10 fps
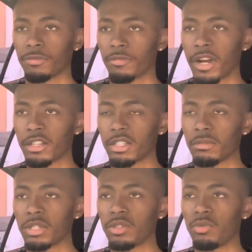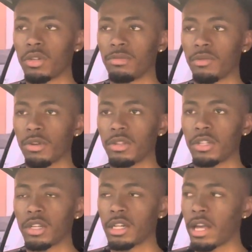Find something that you want to be really
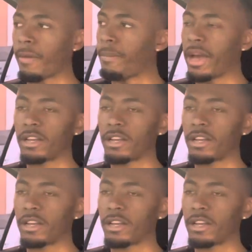good at.